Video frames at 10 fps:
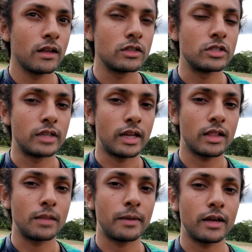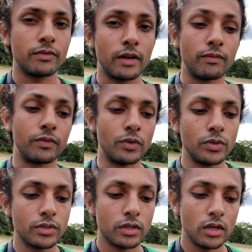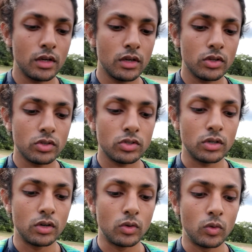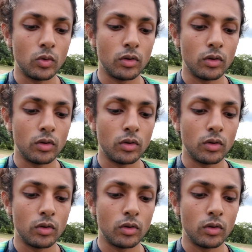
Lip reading: genetically modified foods. So